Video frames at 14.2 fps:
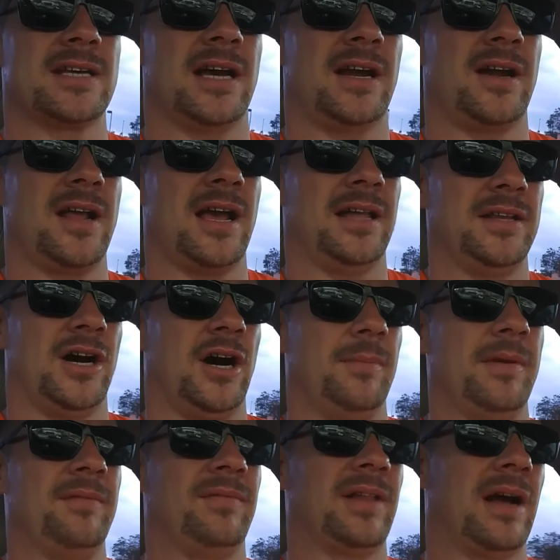I already had the
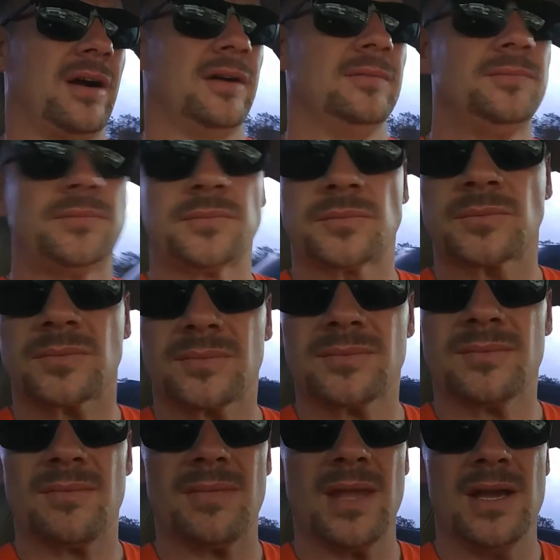almond flour.
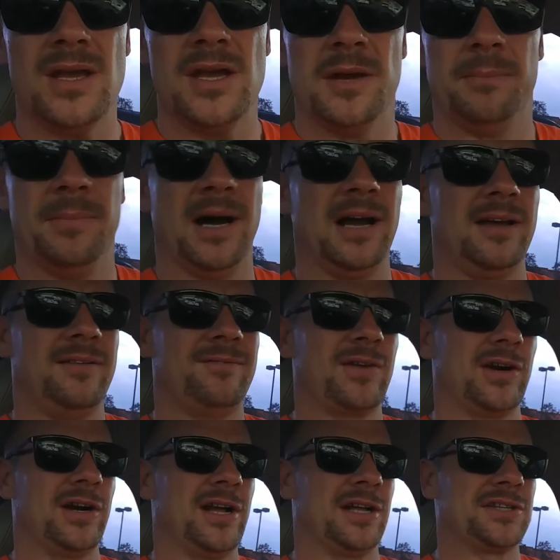But
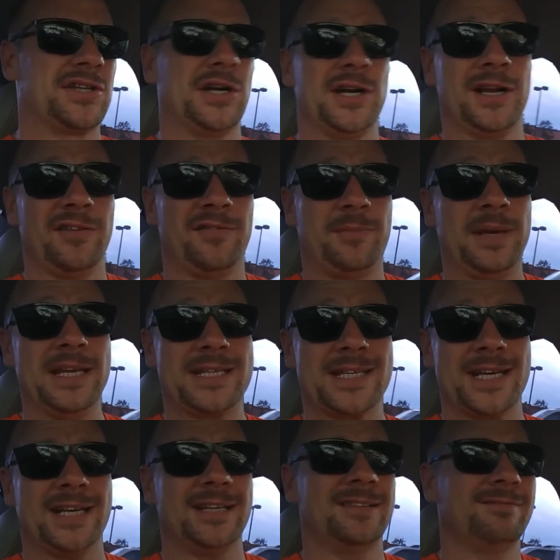for an alternative
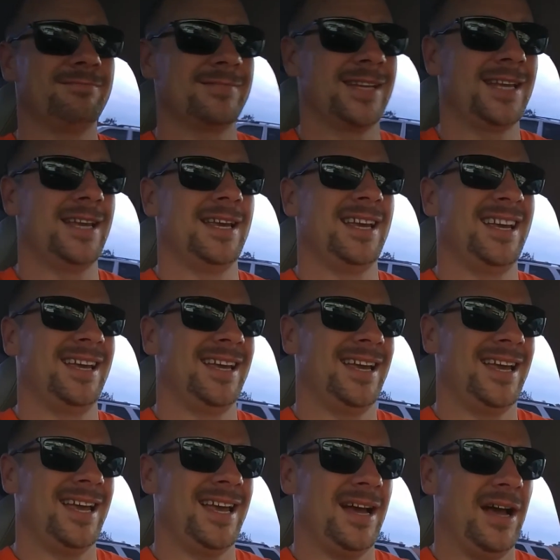pizza,
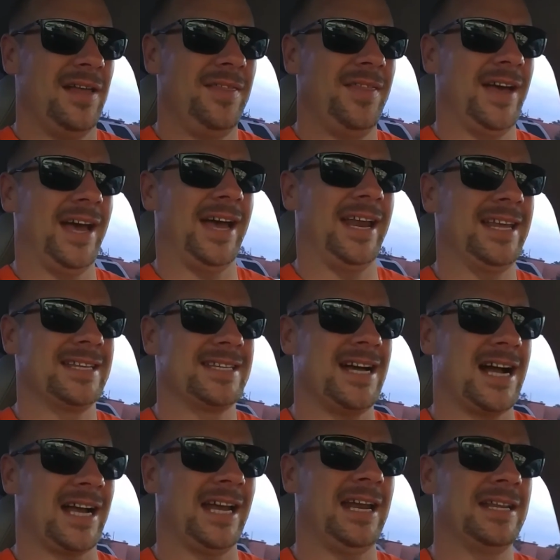that is
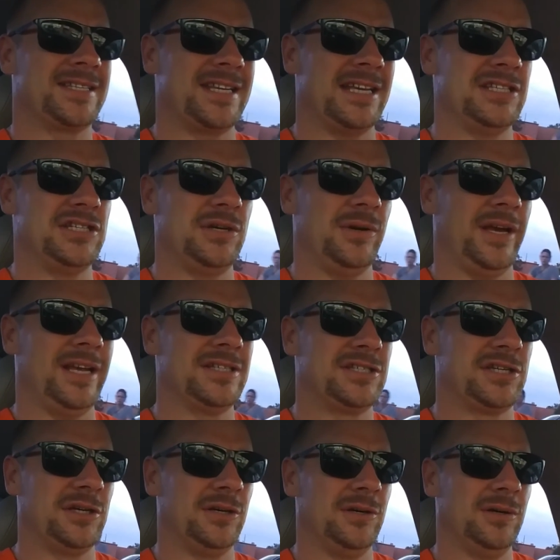not going to send you
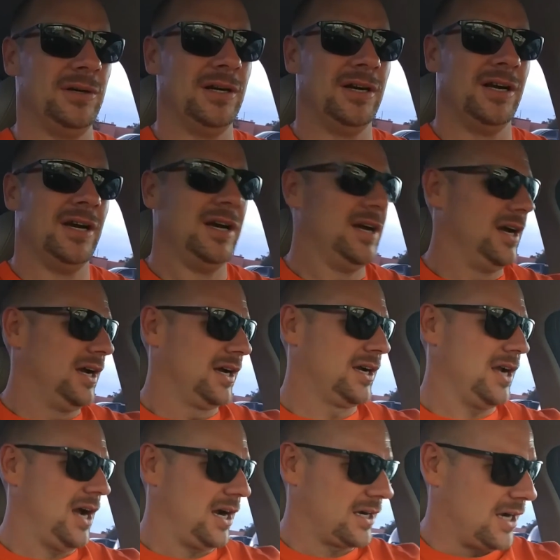into
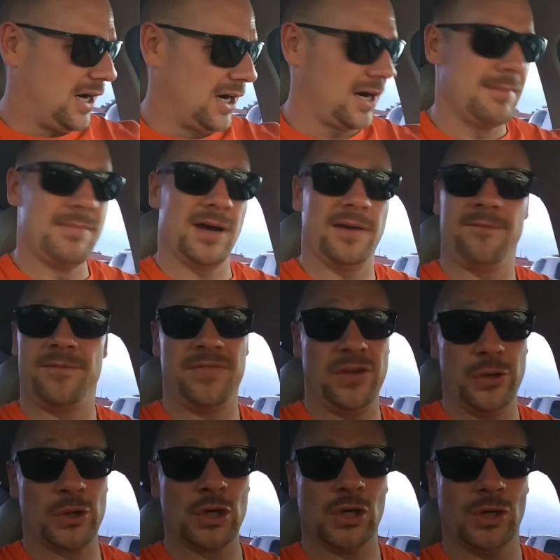a carb
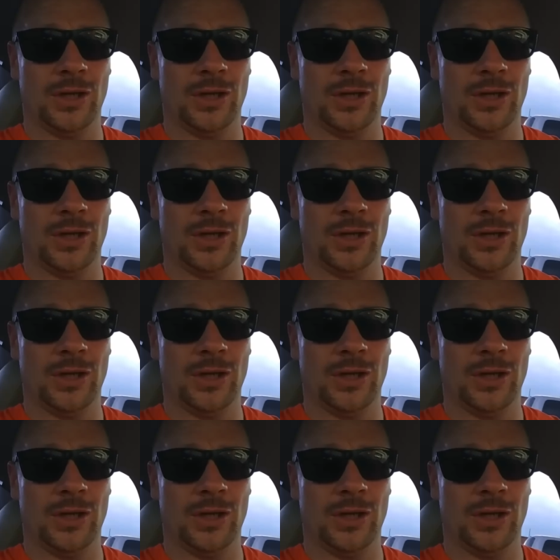funeral,